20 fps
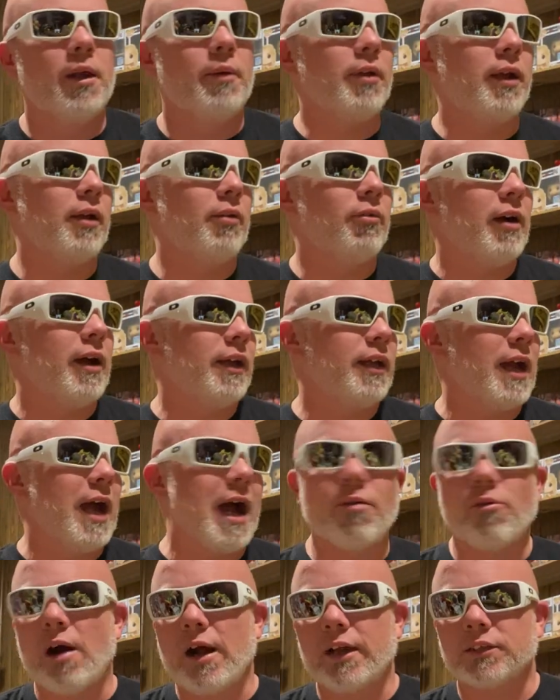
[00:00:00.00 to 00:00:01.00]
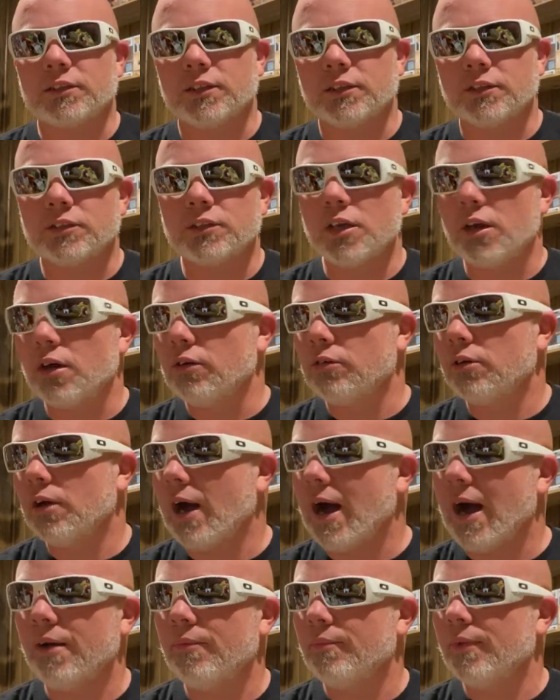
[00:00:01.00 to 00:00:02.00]
anyway, yeah, I watched it, so
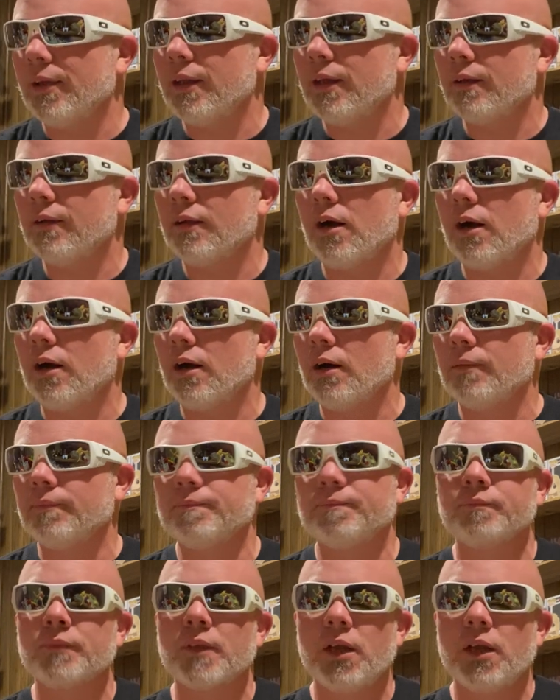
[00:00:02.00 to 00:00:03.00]
I admit it. Um,